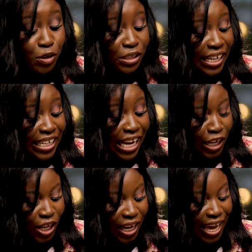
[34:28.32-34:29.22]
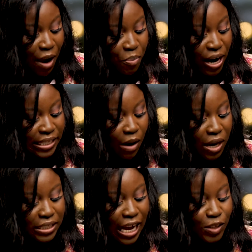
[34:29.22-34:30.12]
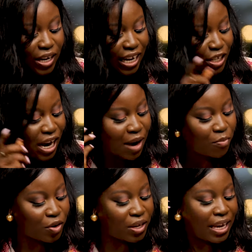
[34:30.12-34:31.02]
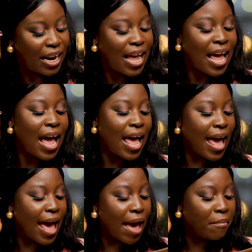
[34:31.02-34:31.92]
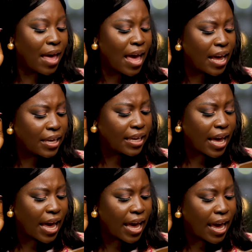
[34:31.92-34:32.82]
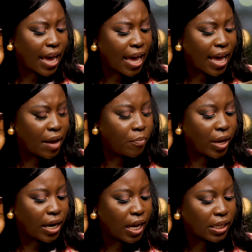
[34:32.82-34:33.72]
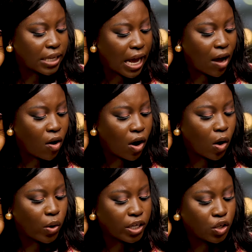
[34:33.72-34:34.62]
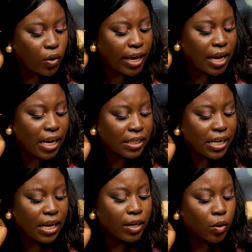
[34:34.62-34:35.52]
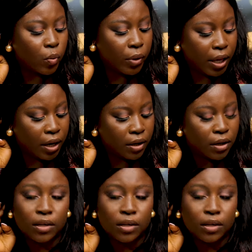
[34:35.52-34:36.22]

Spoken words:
see, it's actually here. Break someone's heart or get your heart broken. AKA Ebenezer or Kwejo and Cancer Lil Wayne.